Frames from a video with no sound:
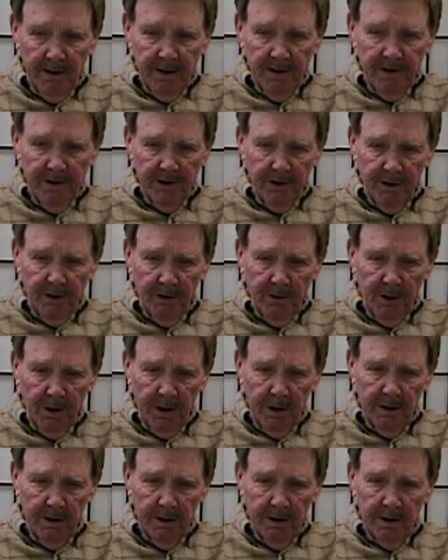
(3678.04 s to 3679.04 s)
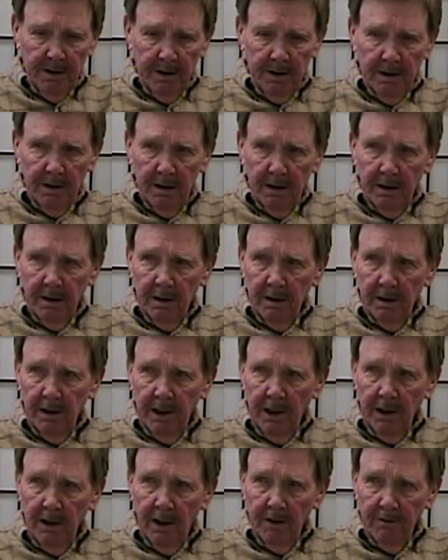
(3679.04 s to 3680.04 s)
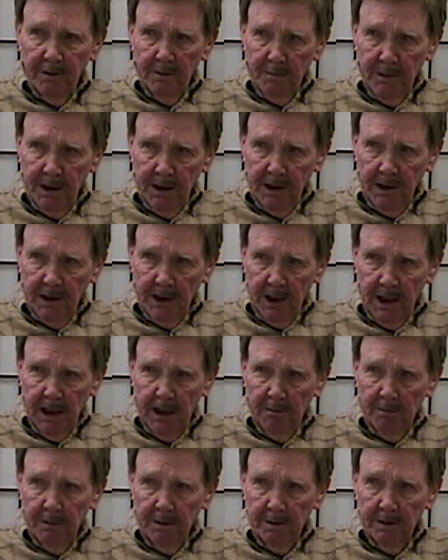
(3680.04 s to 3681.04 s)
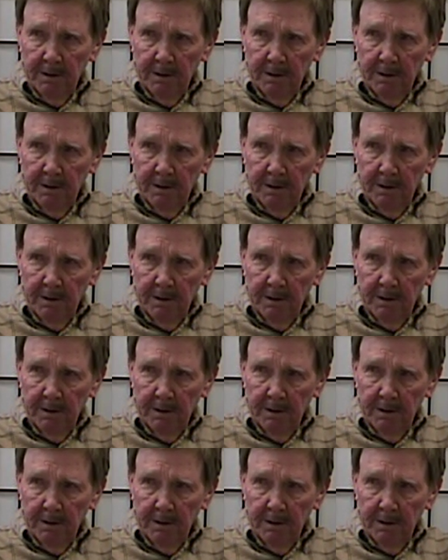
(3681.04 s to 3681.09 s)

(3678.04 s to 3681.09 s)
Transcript: So they offered me a job,